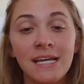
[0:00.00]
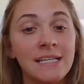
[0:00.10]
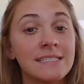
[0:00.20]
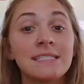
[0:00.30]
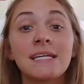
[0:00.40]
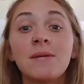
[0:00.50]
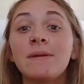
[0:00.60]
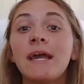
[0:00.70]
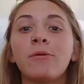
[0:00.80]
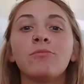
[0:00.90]
This is going to be
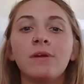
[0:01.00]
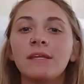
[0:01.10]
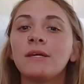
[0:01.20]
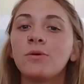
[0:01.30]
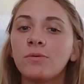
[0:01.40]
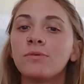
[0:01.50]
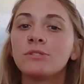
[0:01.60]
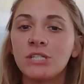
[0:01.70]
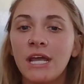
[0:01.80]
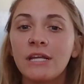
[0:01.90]
a really cool
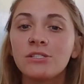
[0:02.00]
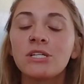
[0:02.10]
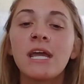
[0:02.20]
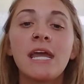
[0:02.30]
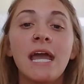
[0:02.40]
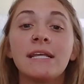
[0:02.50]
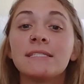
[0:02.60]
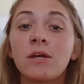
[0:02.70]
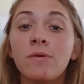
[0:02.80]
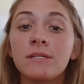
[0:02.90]
change, and it's
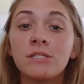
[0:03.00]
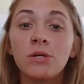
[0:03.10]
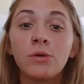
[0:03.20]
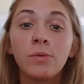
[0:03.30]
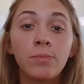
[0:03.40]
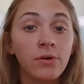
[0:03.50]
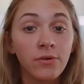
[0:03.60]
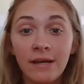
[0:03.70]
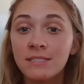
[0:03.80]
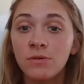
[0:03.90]
going to
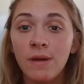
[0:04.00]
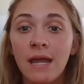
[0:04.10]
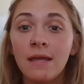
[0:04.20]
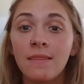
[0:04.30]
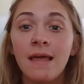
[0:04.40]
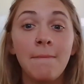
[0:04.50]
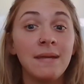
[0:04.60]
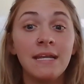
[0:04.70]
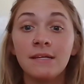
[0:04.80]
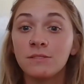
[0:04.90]
progress the way that
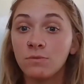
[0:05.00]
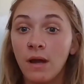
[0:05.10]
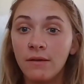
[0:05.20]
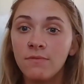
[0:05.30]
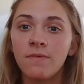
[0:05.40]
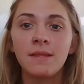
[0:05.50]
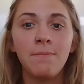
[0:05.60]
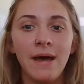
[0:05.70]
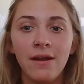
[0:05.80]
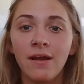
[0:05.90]
meetings run for the
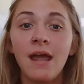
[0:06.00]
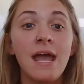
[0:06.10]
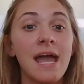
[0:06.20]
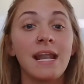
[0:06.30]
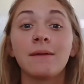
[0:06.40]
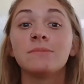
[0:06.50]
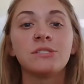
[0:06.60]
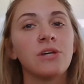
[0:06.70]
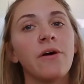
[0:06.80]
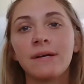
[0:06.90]
better, and I'm
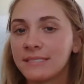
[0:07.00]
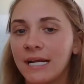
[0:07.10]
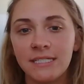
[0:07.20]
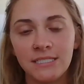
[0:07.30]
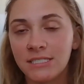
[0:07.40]
so excited to